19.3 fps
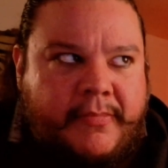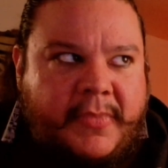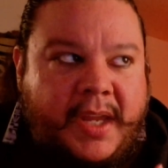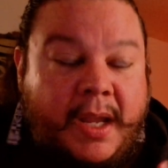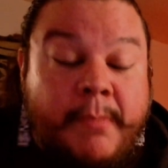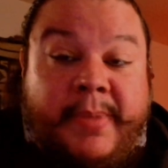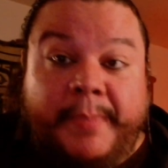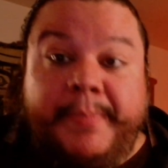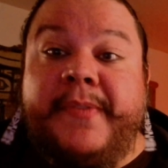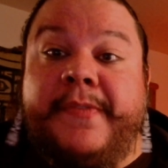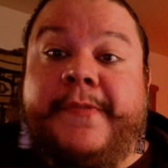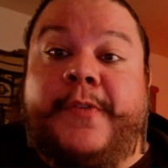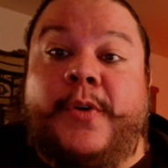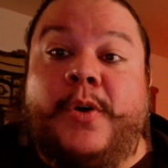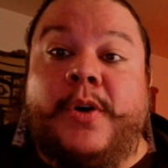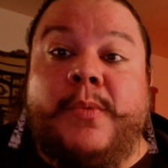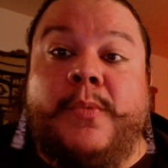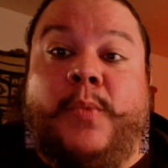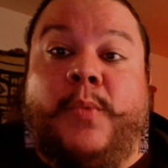But
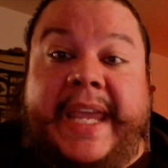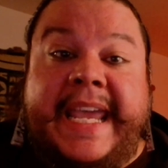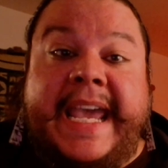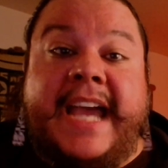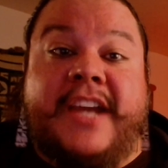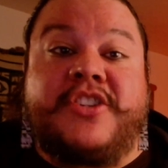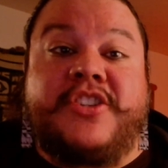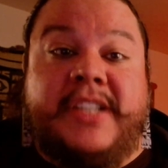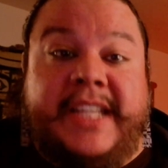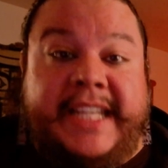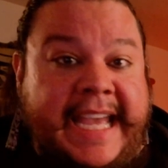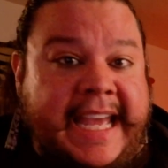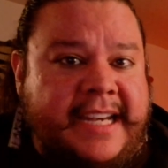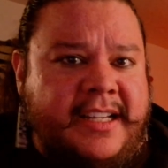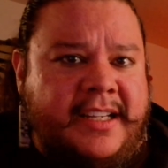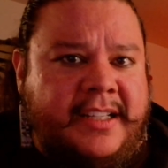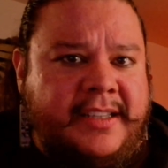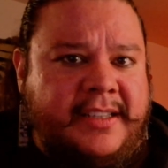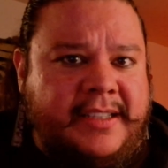before we actually
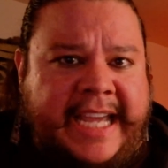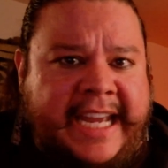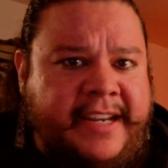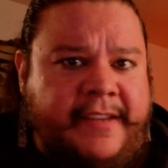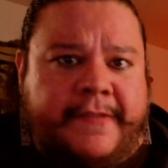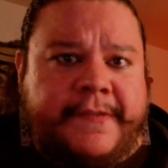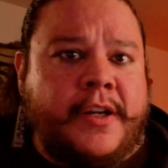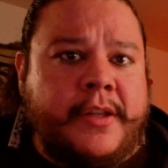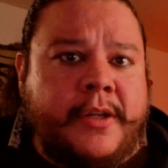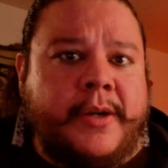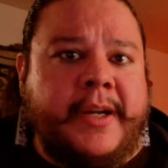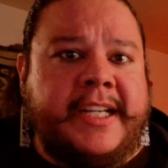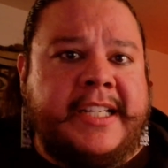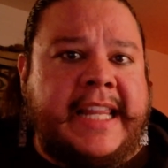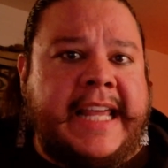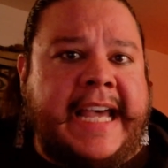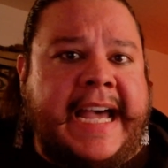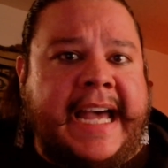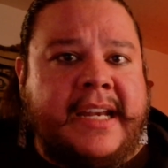get any further
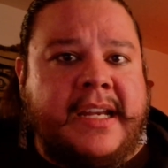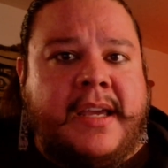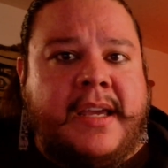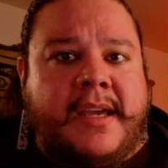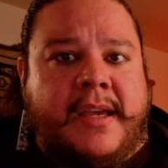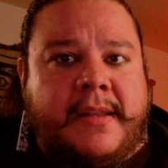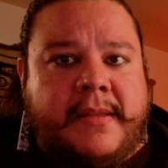into that,